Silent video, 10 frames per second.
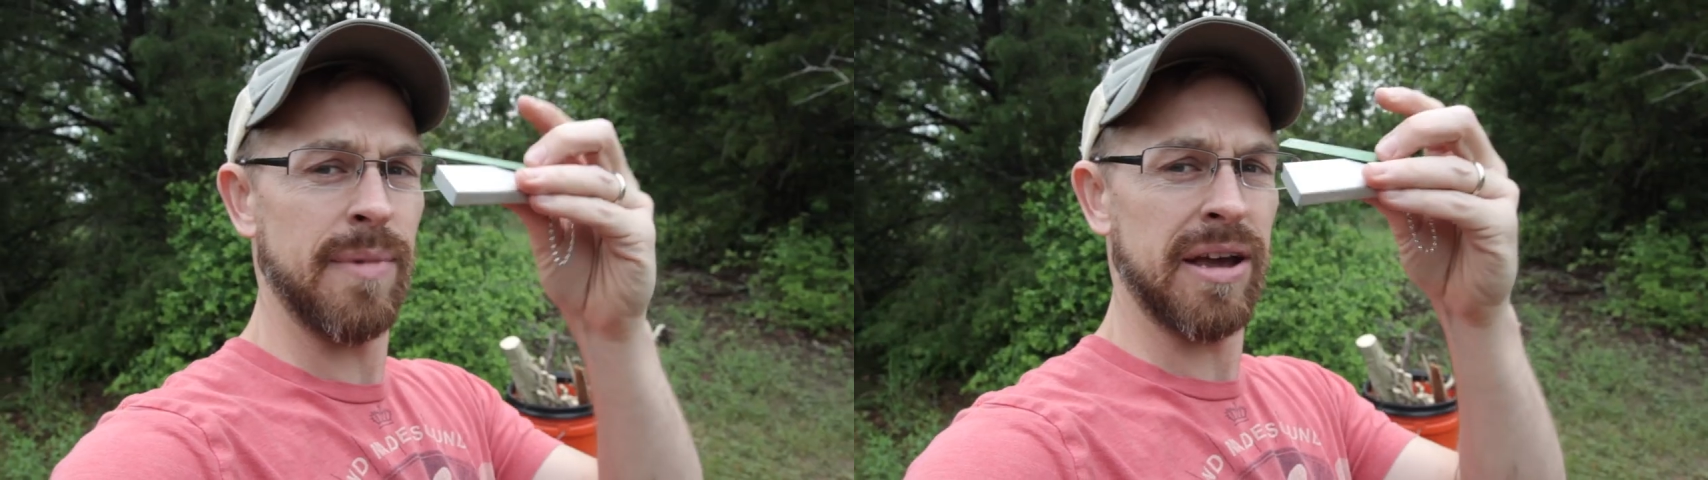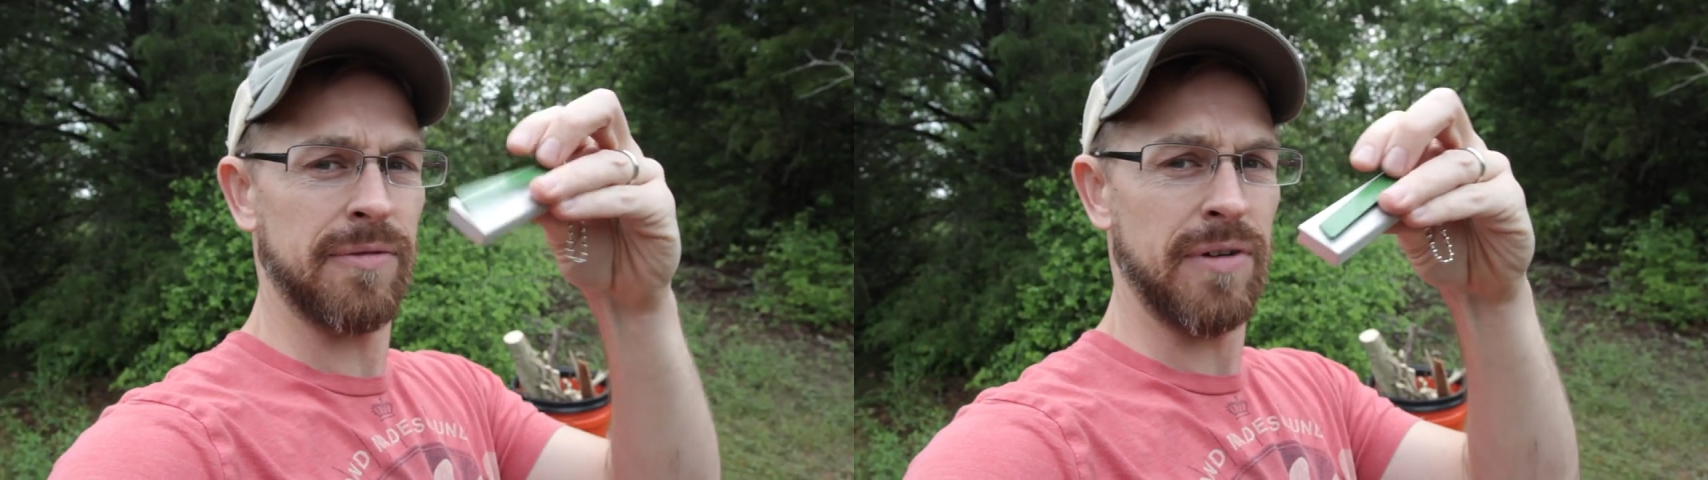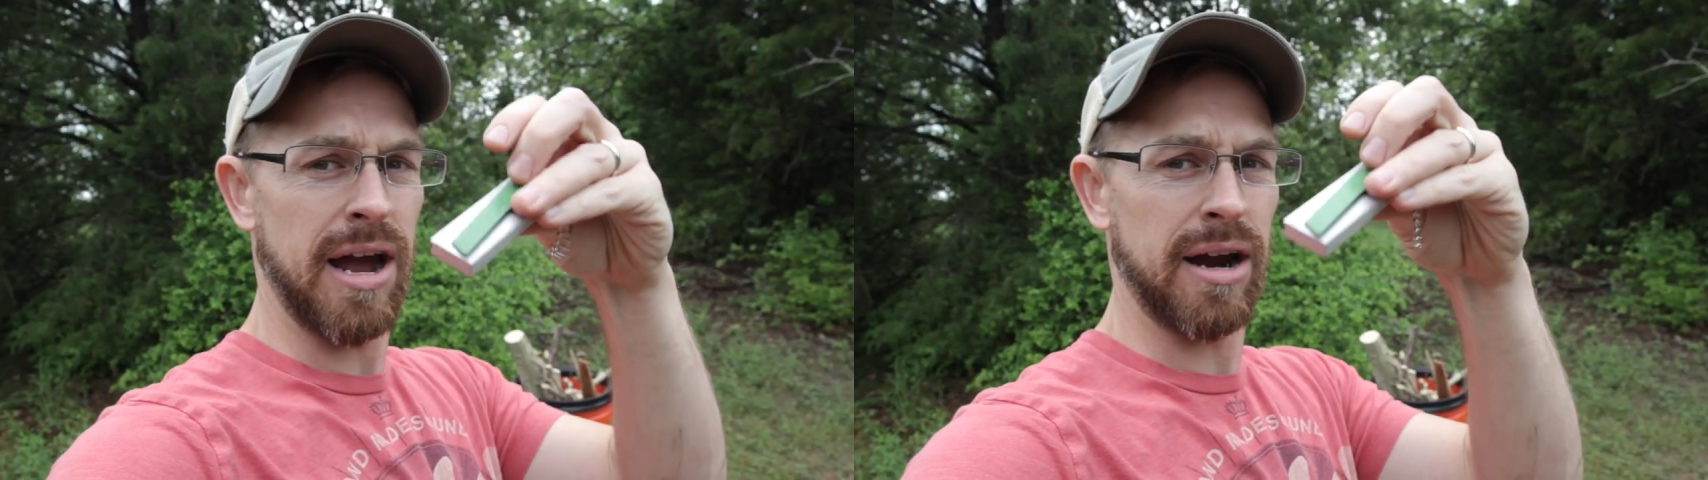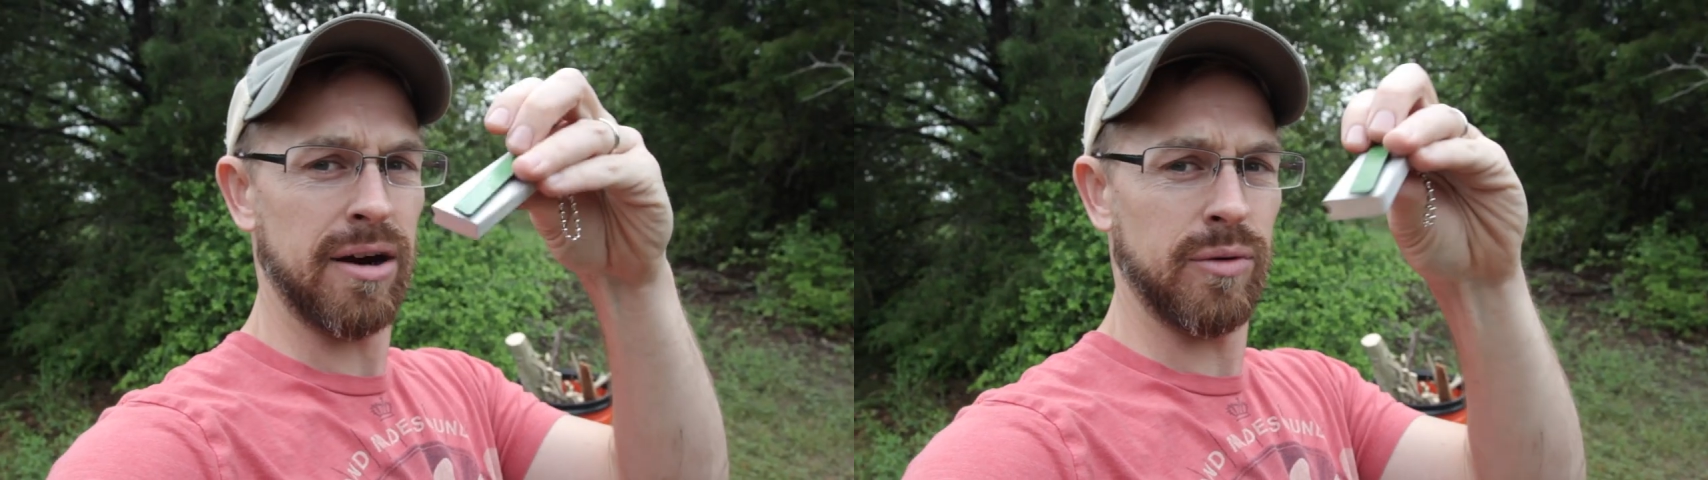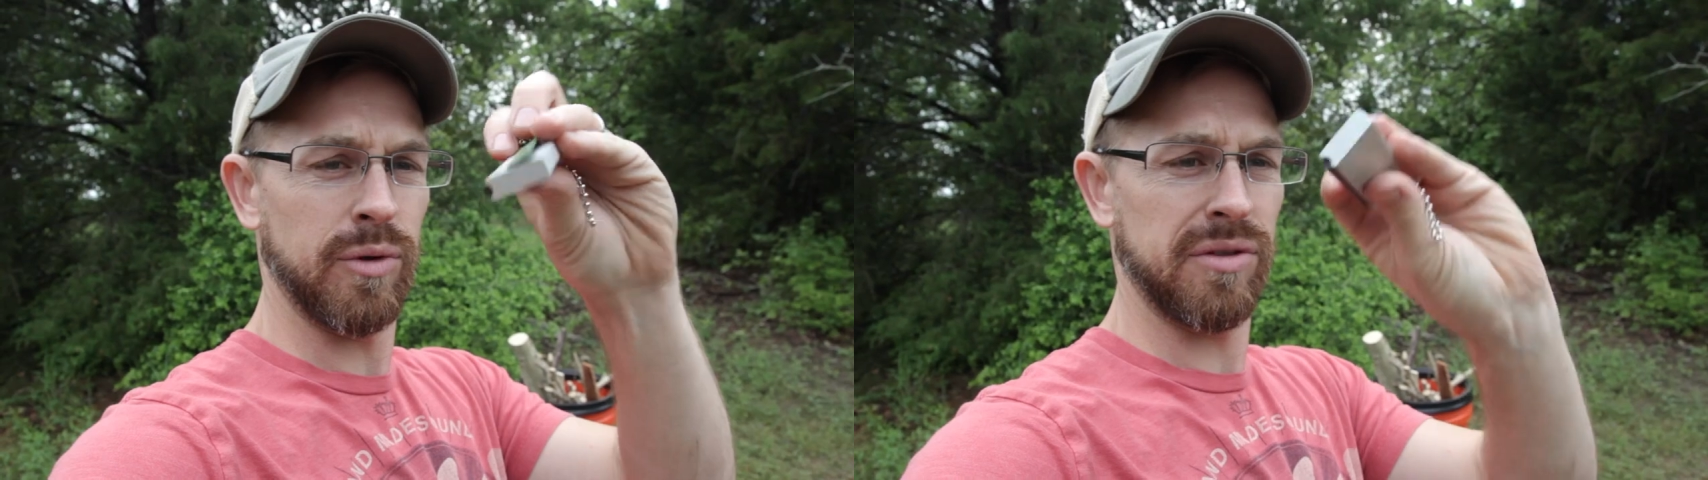to make a
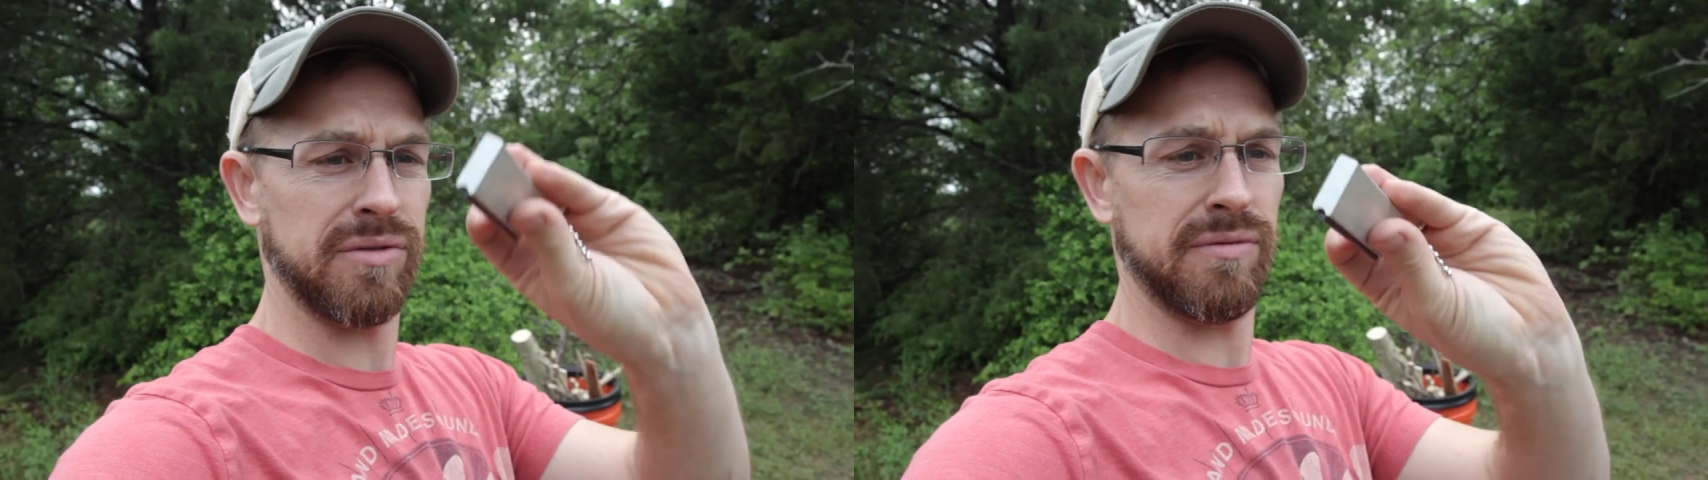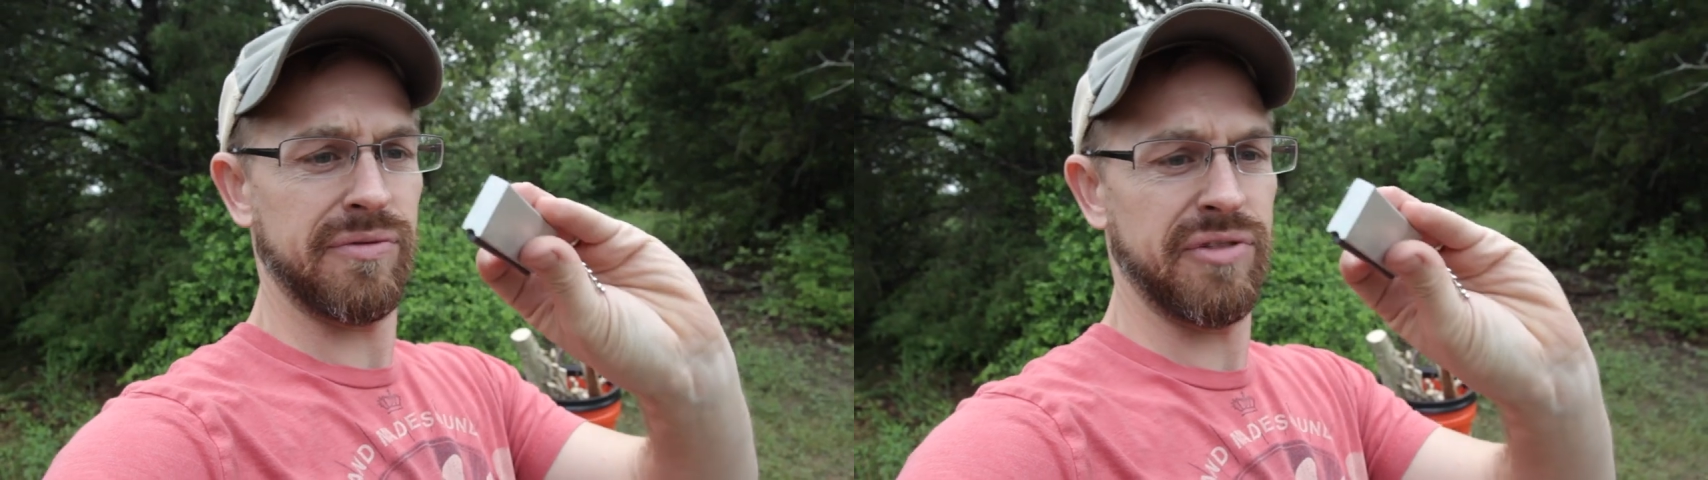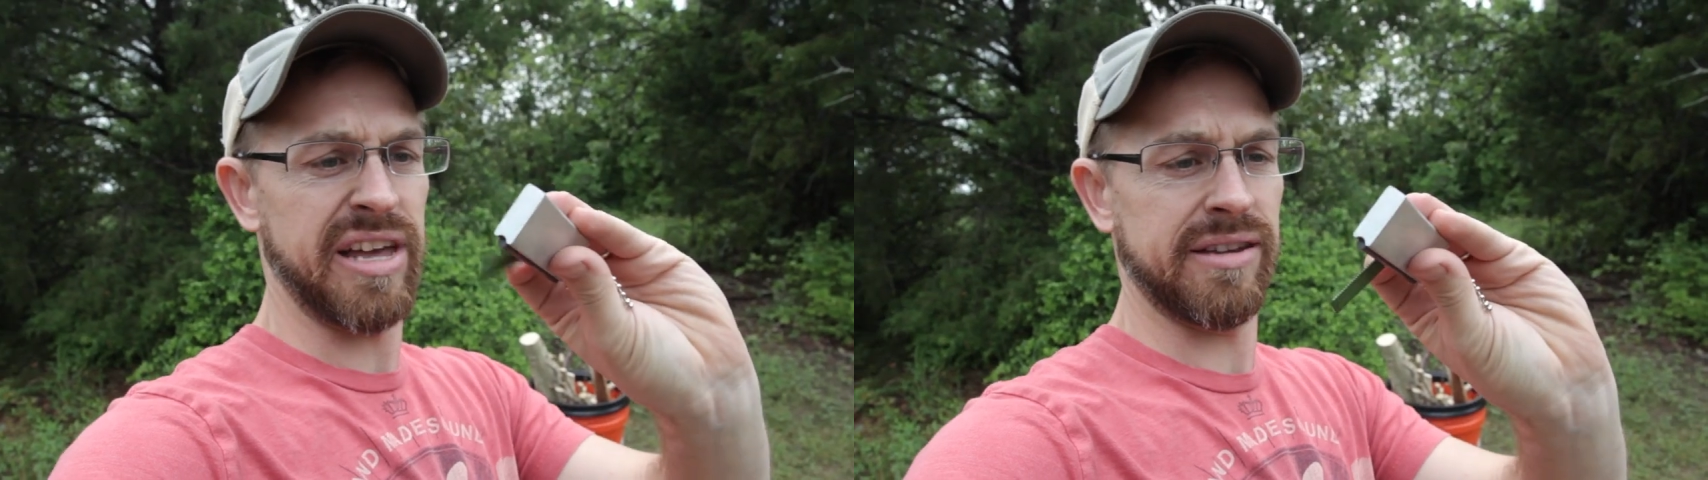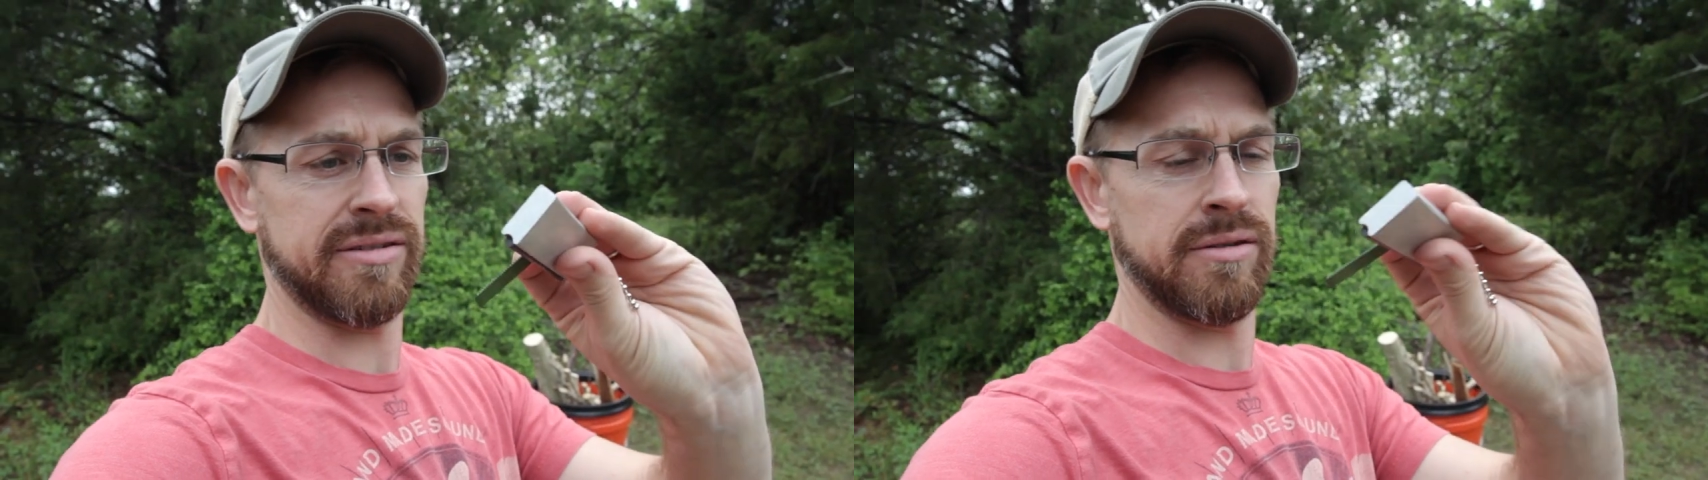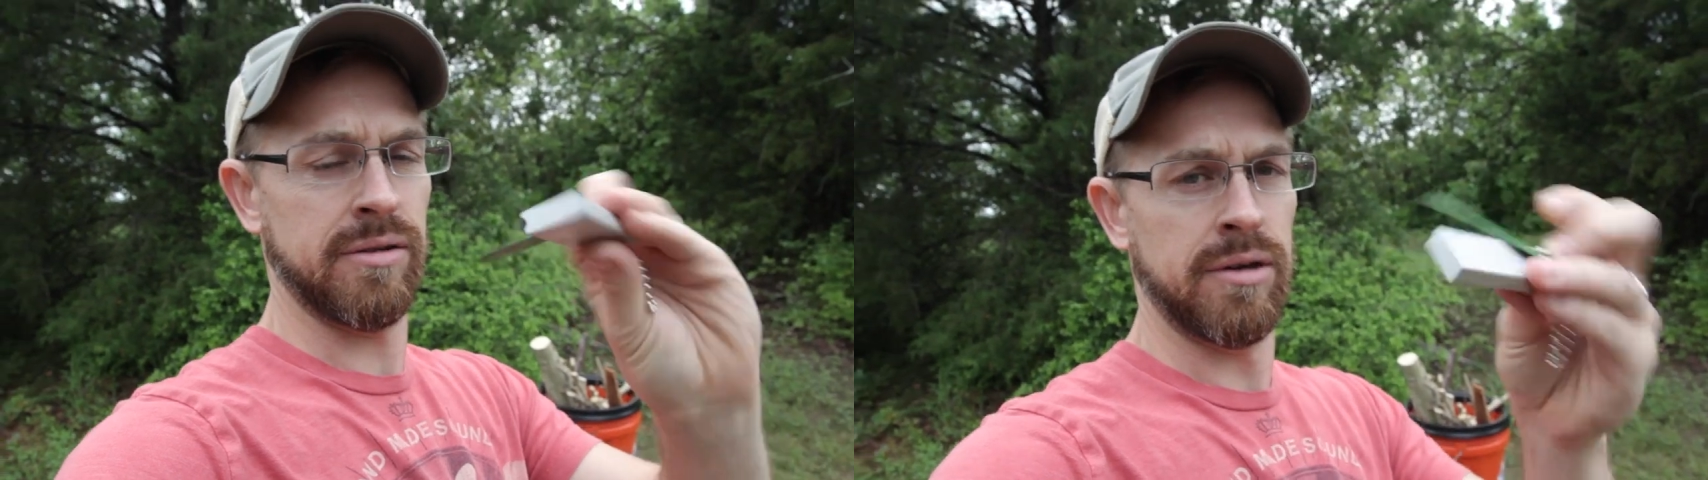fire with Flint.